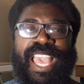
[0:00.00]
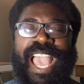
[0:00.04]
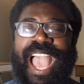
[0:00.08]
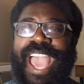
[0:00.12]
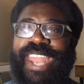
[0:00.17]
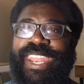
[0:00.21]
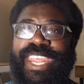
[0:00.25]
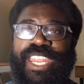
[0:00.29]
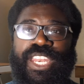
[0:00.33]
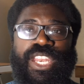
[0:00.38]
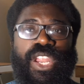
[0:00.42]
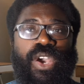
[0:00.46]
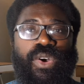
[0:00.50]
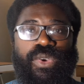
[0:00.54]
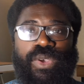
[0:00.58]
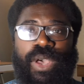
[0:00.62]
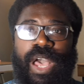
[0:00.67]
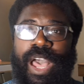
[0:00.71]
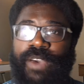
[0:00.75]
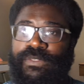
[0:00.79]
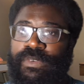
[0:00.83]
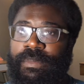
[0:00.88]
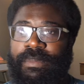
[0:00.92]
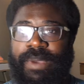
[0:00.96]
and they know
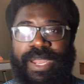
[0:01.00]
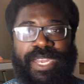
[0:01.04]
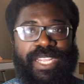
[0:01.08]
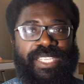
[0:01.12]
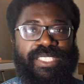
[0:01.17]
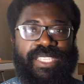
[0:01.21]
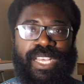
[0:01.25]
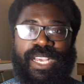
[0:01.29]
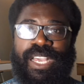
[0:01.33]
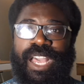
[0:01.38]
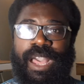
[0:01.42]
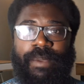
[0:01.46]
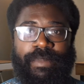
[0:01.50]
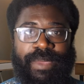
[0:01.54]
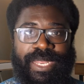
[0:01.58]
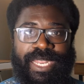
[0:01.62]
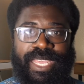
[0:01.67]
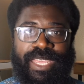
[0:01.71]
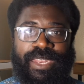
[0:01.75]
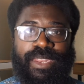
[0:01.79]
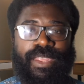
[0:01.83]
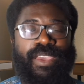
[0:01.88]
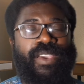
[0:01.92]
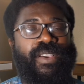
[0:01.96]
other monies are coming
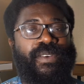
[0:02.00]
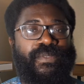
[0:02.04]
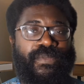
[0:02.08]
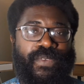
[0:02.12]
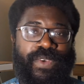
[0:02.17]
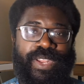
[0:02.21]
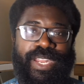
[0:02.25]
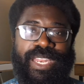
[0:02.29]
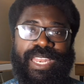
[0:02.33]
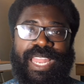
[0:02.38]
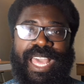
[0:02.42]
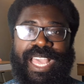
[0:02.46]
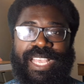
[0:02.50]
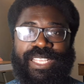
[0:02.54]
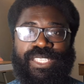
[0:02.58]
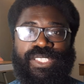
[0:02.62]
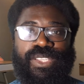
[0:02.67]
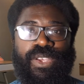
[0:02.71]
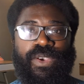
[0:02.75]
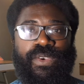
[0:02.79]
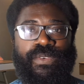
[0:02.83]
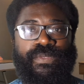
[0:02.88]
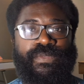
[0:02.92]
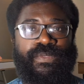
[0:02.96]
in for the
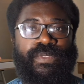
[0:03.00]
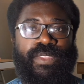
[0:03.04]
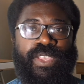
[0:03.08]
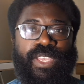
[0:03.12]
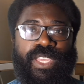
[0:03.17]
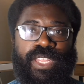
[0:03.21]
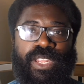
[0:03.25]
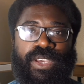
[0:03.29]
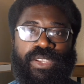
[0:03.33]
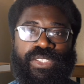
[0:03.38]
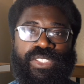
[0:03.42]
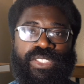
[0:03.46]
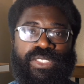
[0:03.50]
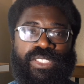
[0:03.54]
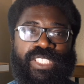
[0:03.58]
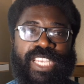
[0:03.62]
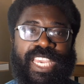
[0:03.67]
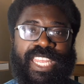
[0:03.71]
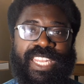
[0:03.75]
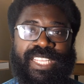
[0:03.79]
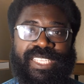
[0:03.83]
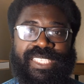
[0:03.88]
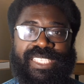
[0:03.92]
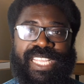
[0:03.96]
likes of, you know,
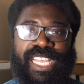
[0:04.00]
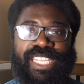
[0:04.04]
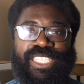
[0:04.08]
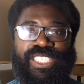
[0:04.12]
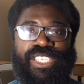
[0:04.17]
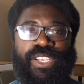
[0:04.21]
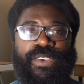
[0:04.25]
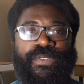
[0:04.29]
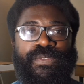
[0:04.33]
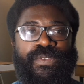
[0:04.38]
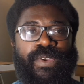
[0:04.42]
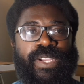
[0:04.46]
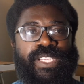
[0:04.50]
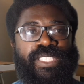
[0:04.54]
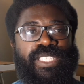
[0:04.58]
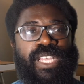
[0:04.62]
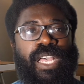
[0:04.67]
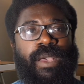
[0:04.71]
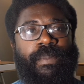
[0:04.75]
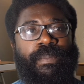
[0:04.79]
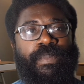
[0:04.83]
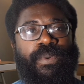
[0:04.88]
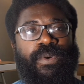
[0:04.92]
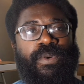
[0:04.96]
Jadon Sancho, for
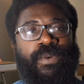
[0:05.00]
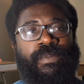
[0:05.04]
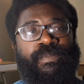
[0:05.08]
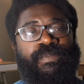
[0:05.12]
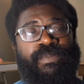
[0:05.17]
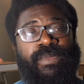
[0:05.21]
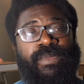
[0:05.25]
example.